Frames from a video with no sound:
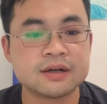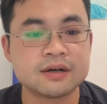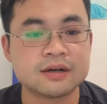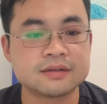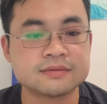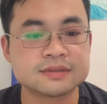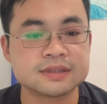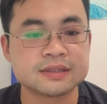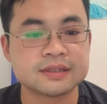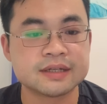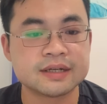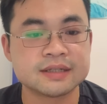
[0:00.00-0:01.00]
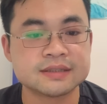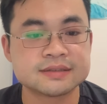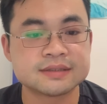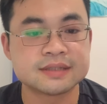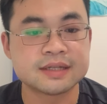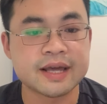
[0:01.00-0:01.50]
of the
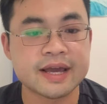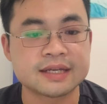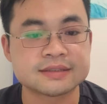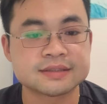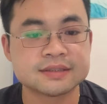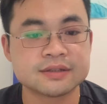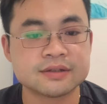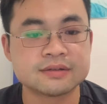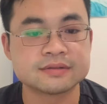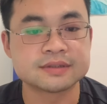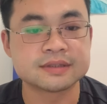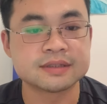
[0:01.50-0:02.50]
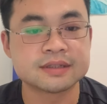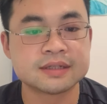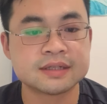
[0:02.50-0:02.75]
islet of the